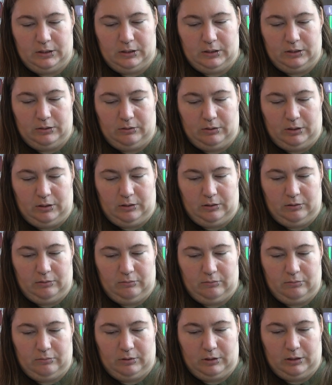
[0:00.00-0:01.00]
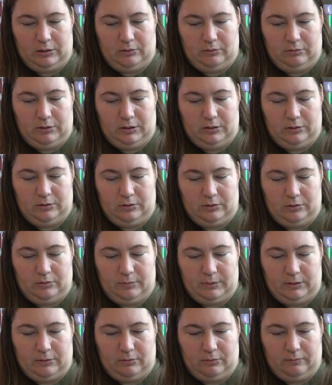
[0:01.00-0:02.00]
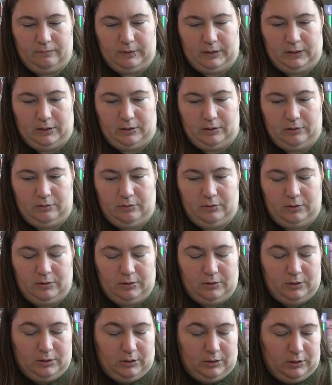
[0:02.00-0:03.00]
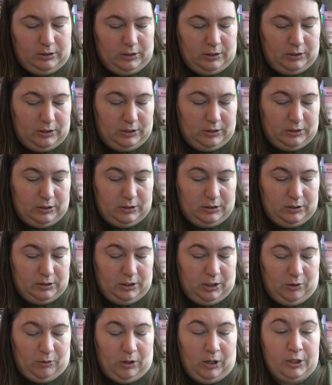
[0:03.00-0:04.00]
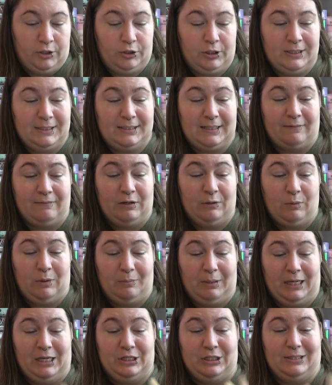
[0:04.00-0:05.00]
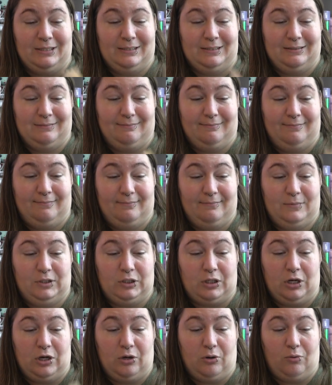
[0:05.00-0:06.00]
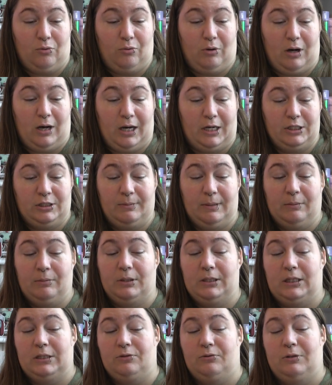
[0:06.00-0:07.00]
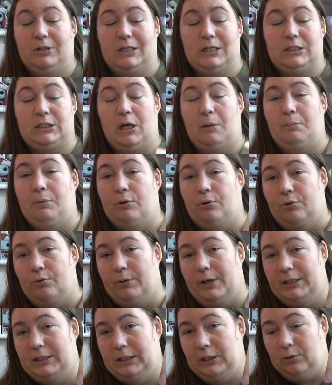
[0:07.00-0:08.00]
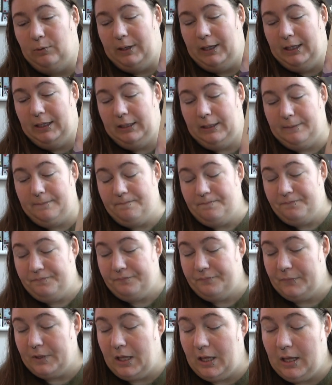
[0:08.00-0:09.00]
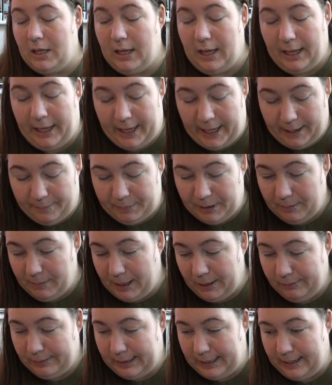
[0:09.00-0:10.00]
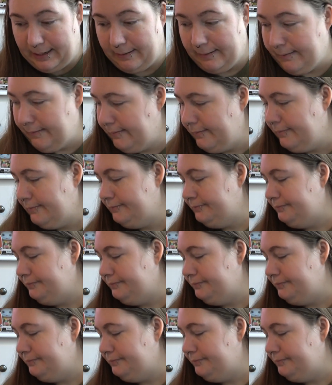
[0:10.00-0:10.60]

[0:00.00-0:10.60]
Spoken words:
Okay, I don't need to know about all of that. 171 pages. So I should be able to get through this pretty quick. Happy about that.